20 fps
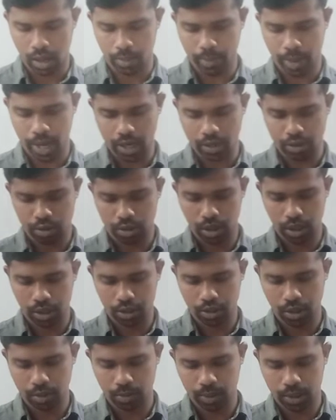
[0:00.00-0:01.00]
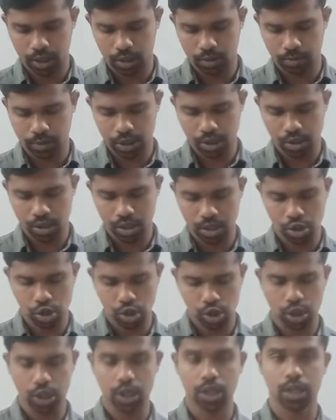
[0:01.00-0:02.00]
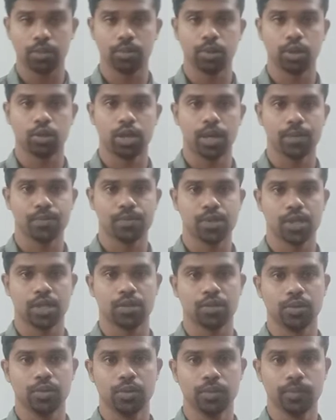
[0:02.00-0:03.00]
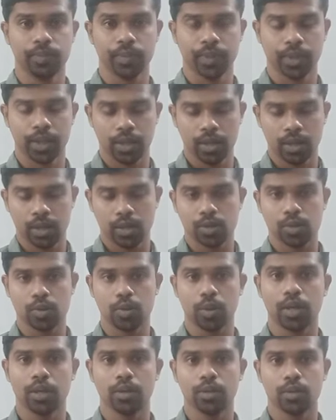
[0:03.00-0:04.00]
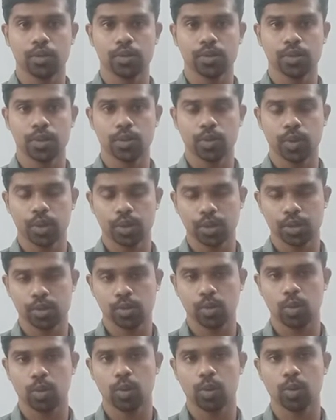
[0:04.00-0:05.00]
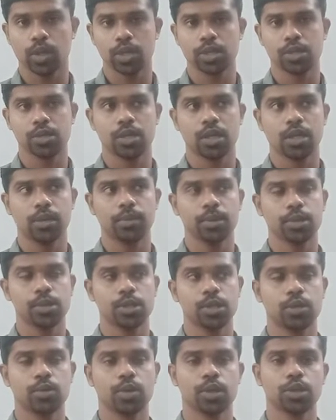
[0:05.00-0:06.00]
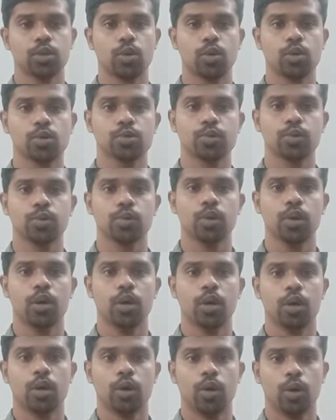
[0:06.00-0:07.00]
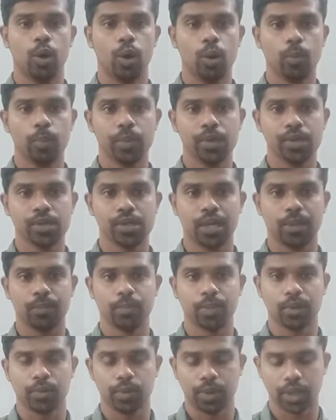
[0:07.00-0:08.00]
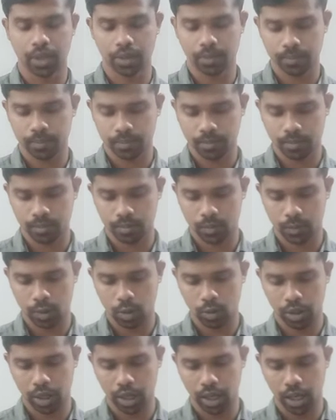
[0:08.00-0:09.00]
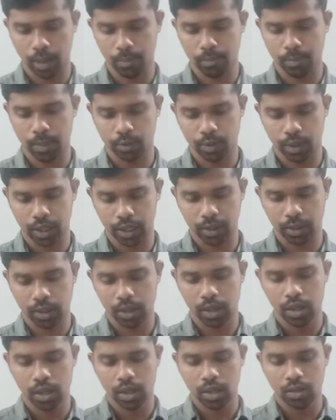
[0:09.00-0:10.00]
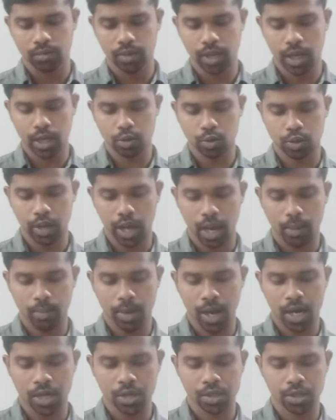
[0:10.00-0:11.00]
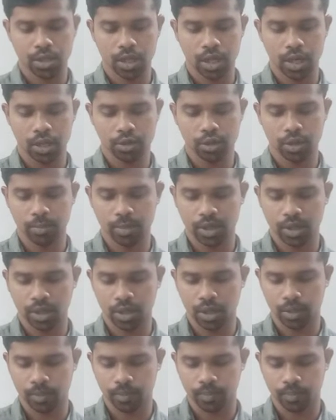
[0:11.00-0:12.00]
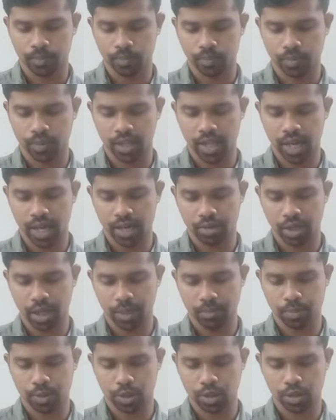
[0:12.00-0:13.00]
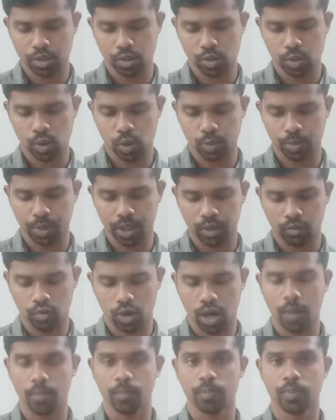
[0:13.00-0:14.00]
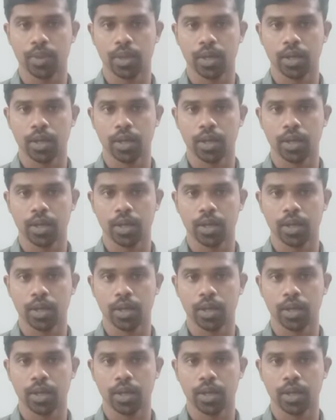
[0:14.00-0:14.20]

Abash the little bird means a disturb or upset, no? So in those situations, although disturbing situation also, hope is empowering. Okay, empowering. That could abash the little bird that kept so many warm.